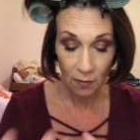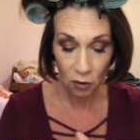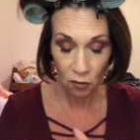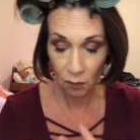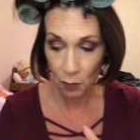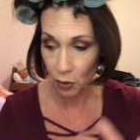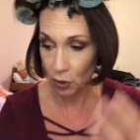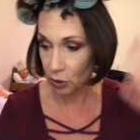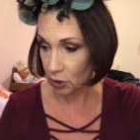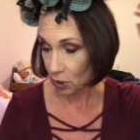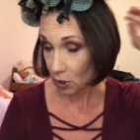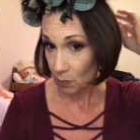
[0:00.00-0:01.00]
You've
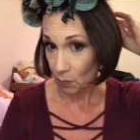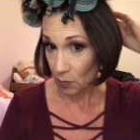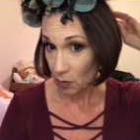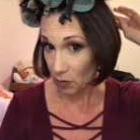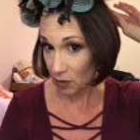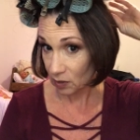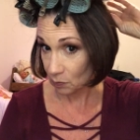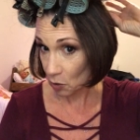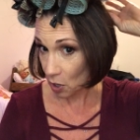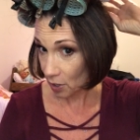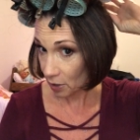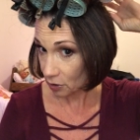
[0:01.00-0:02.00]
put this
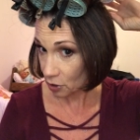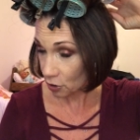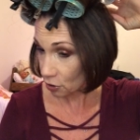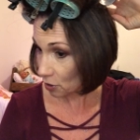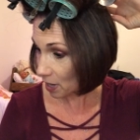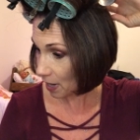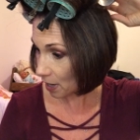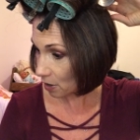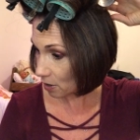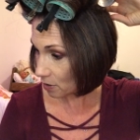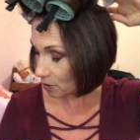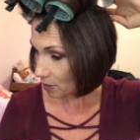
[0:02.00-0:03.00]
product on your
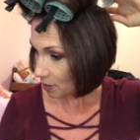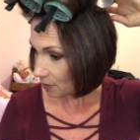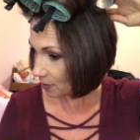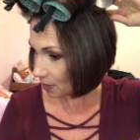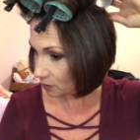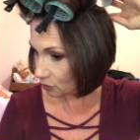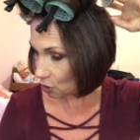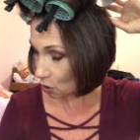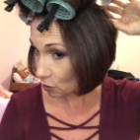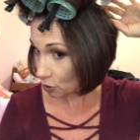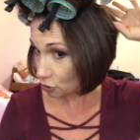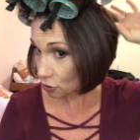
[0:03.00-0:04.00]
hair that has
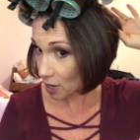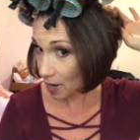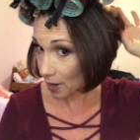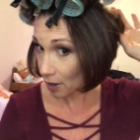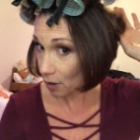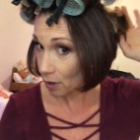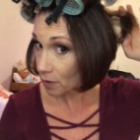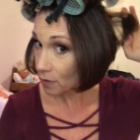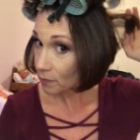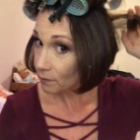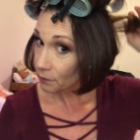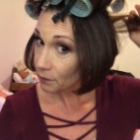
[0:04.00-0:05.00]
coated your hair.
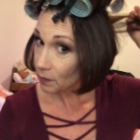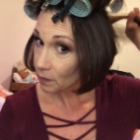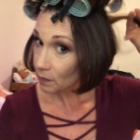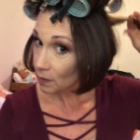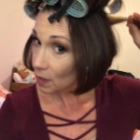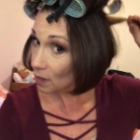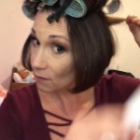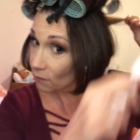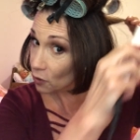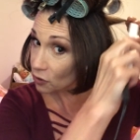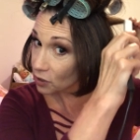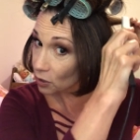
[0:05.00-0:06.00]
And at
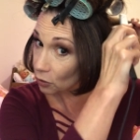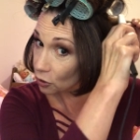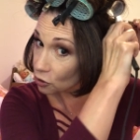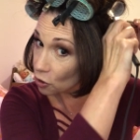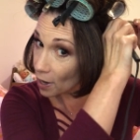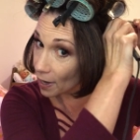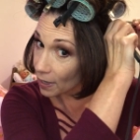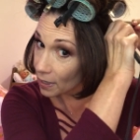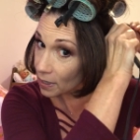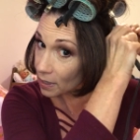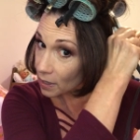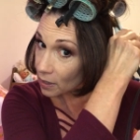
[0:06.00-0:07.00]
first it looks great.
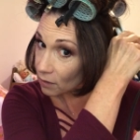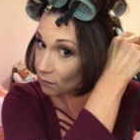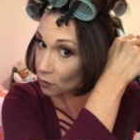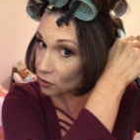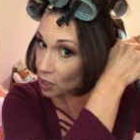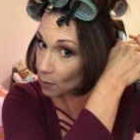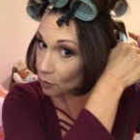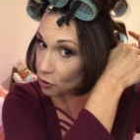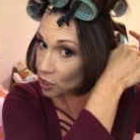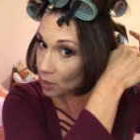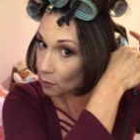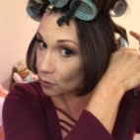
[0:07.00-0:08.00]
The first couple
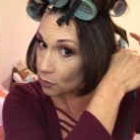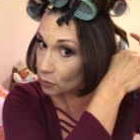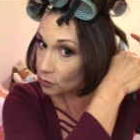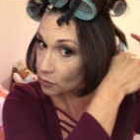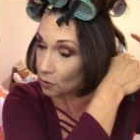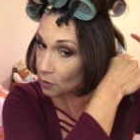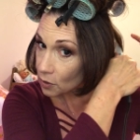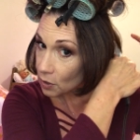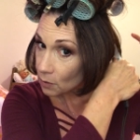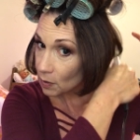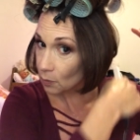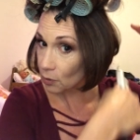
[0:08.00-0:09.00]
shampoos,
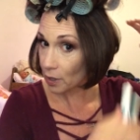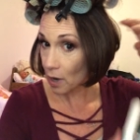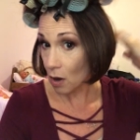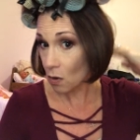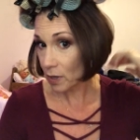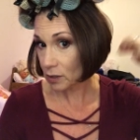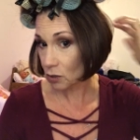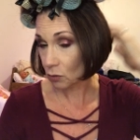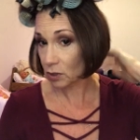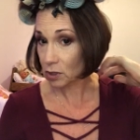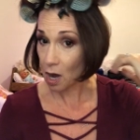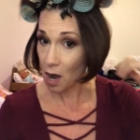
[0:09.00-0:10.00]
people are like, oh, it's so
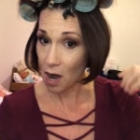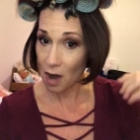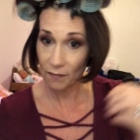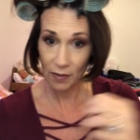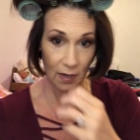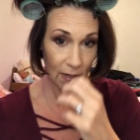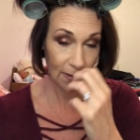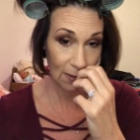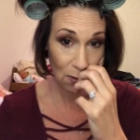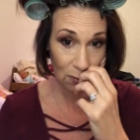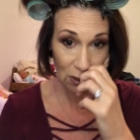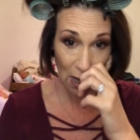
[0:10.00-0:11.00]
soft and it's
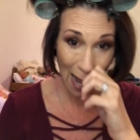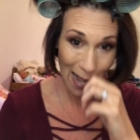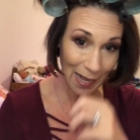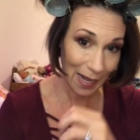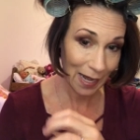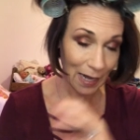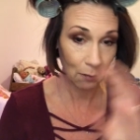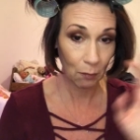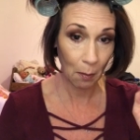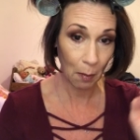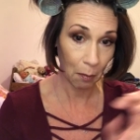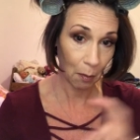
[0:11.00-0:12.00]
so shiny and
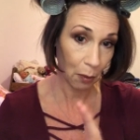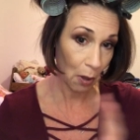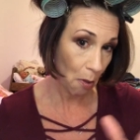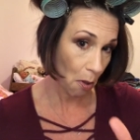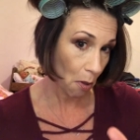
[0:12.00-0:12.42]
blah, blah, blah, blah.